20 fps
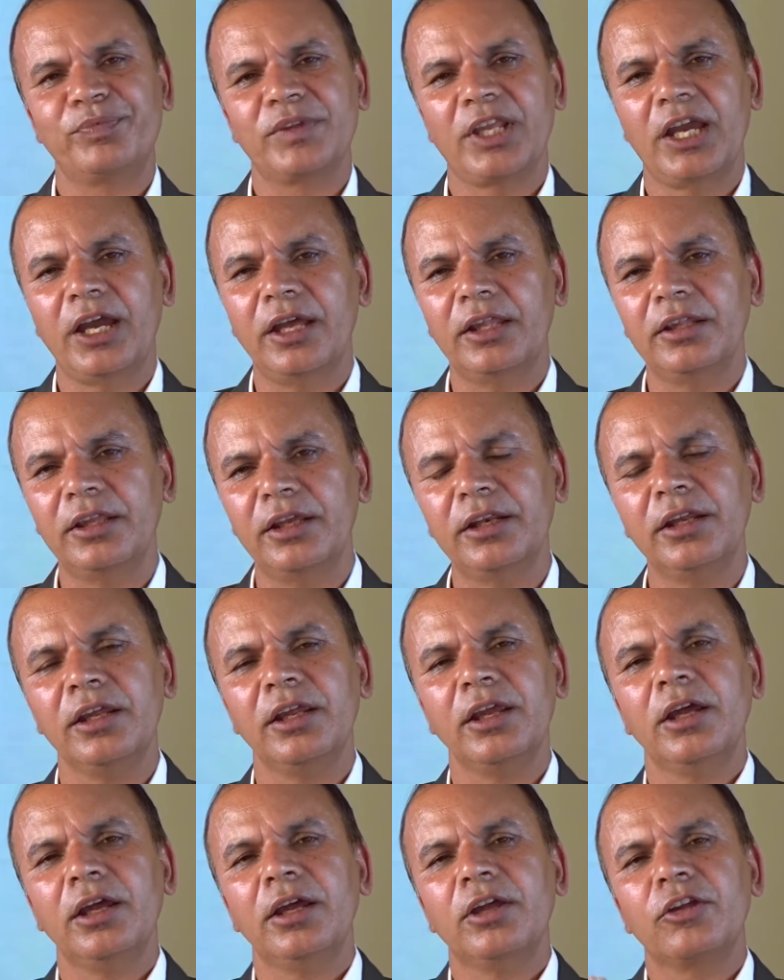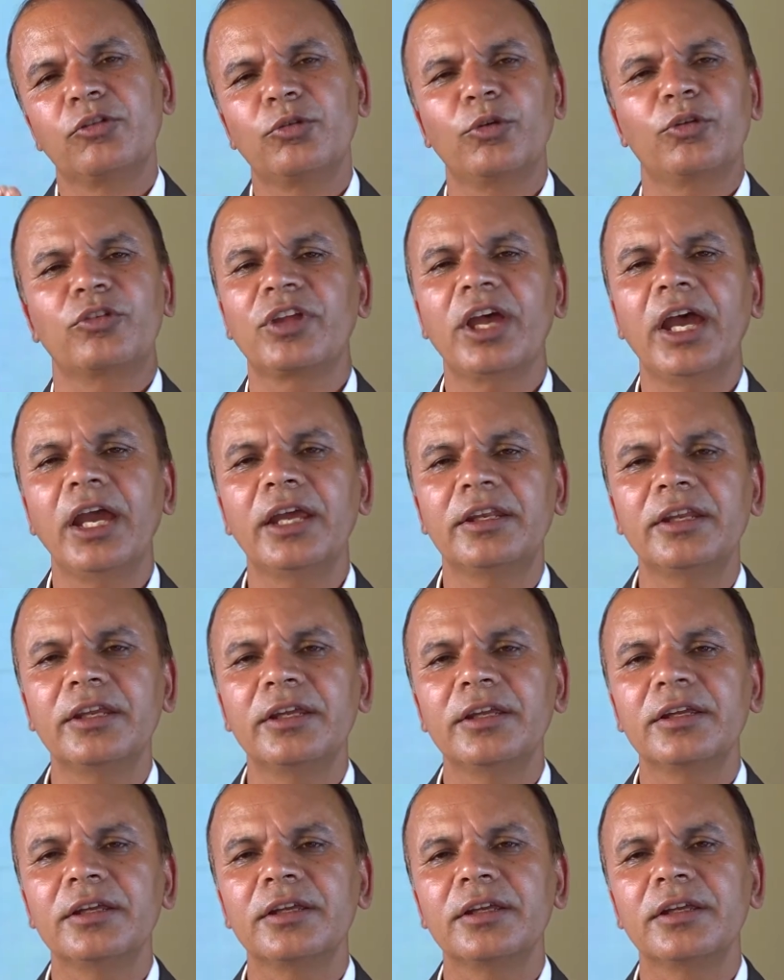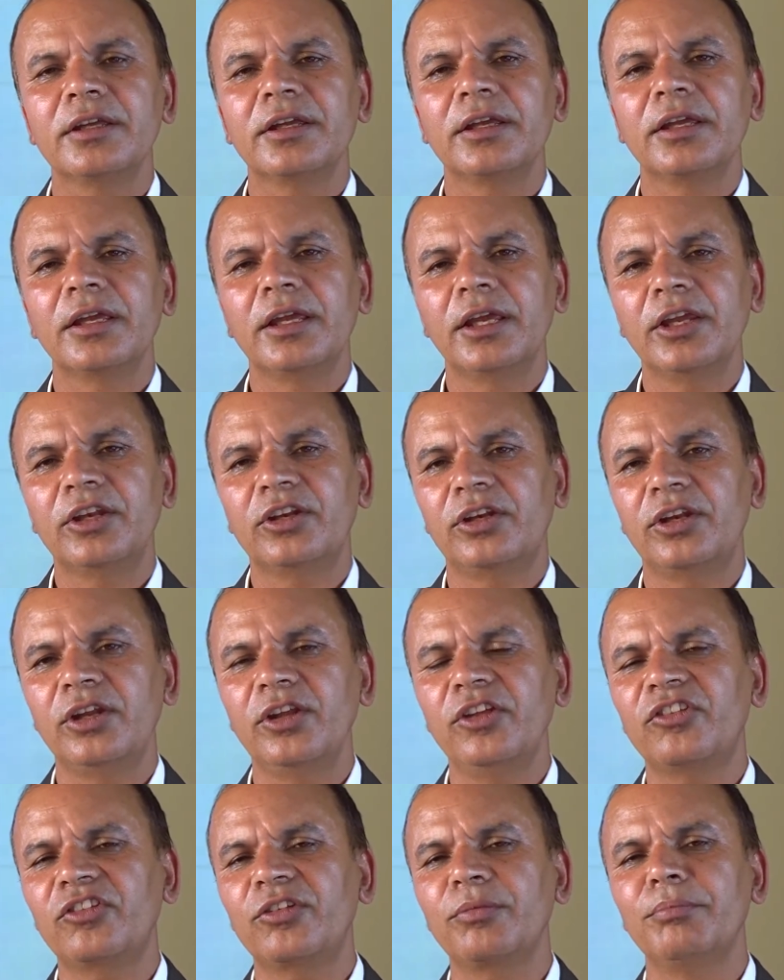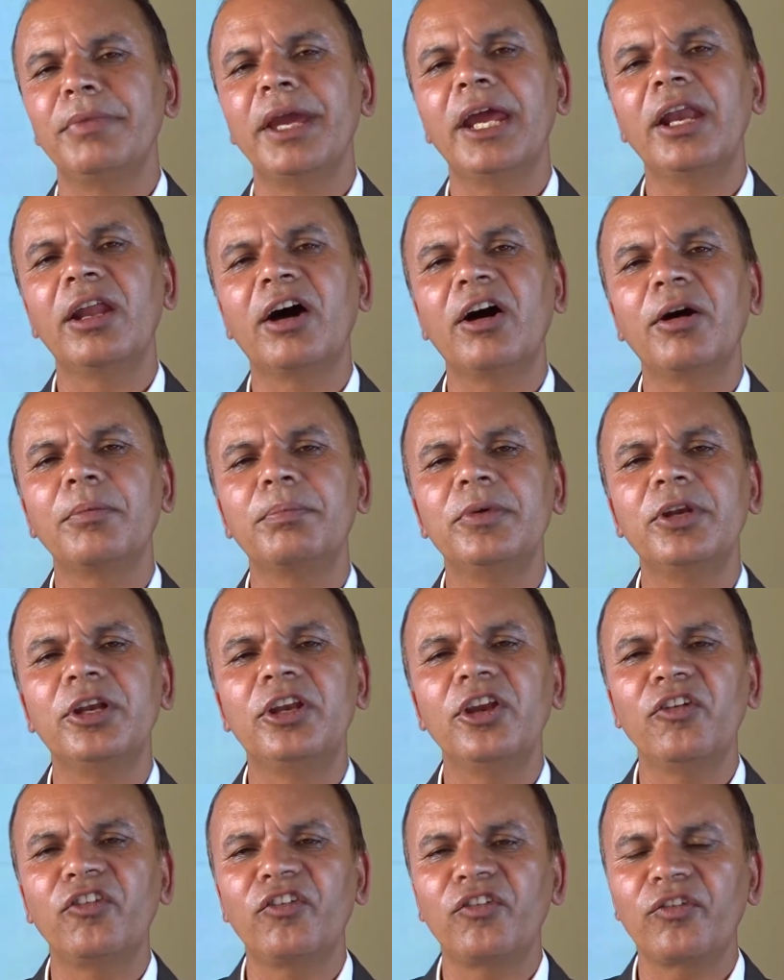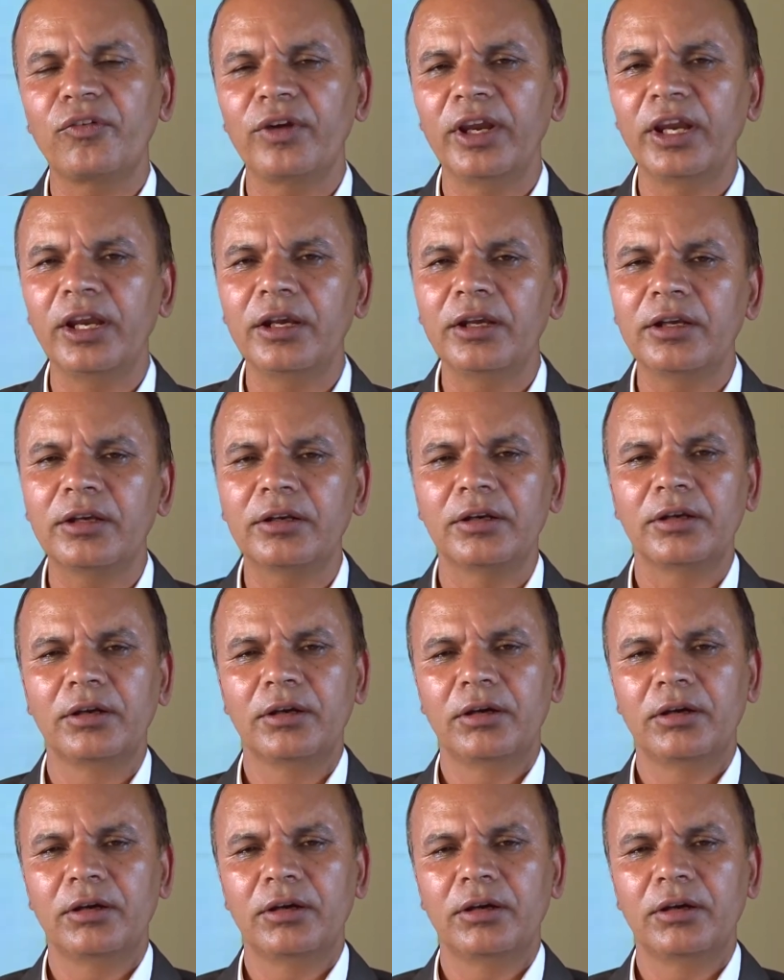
and then society, it is made of different